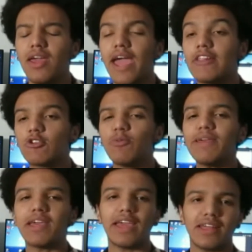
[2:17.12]
And they're
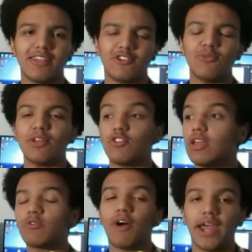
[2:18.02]
speaking English, which
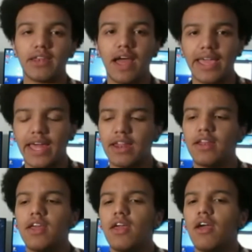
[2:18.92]
is fine. I get it.
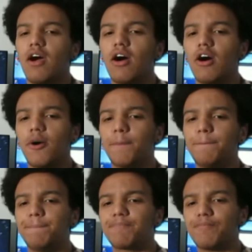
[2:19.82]

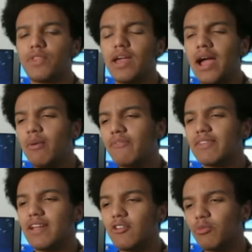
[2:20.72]
However,
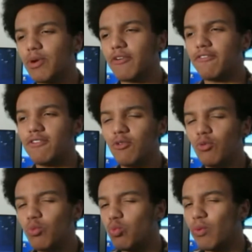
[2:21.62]
that does bring a few
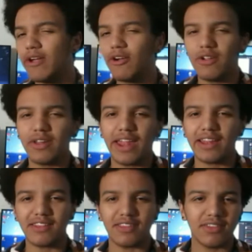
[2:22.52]
weird
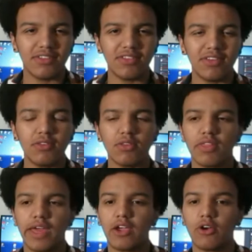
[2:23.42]
inconsistencies.
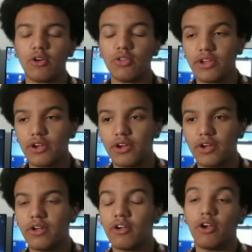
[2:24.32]
Like early
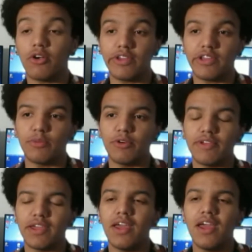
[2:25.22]
in the
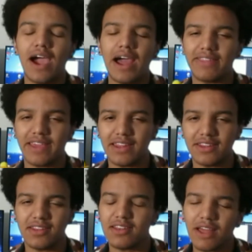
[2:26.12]
movie, I don't think I need
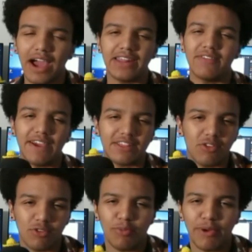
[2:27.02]
to hide the fact that this
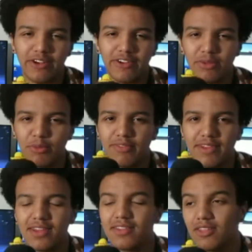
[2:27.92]
was a Predator in the
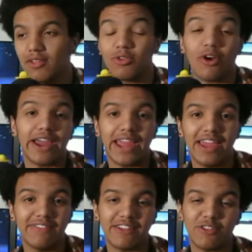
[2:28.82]
movie. Sorry
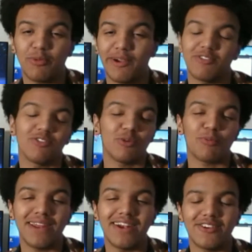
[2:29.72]
if that's a spoiler. There's a
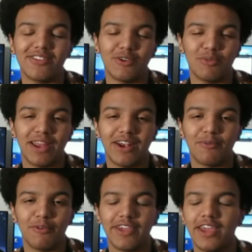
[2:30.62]
Predator in the new Predator
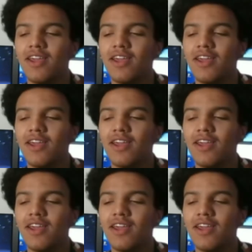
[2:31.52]
movie.